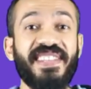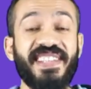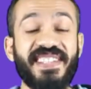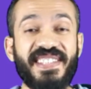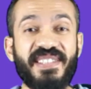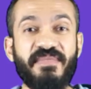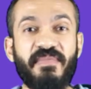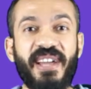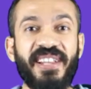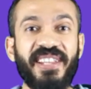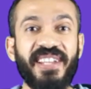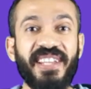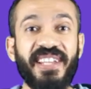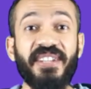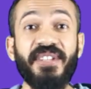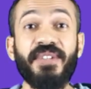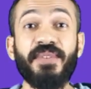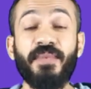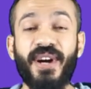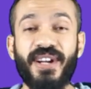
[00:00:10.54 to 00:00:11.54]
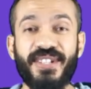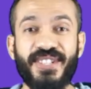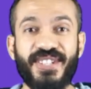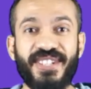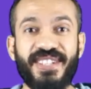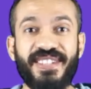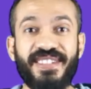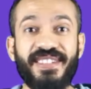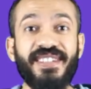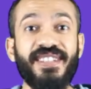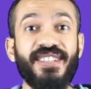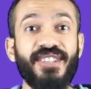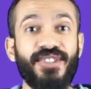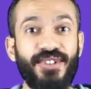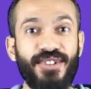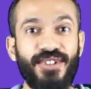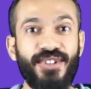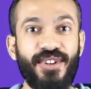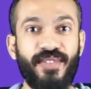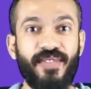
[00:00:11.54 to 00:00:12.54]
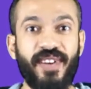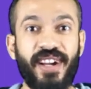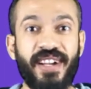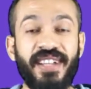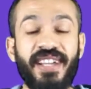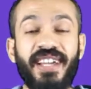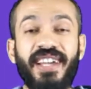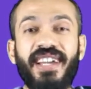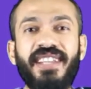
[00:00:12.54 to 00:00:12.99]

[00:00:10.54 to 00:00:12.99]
this is Malik and you're watching LearnOva.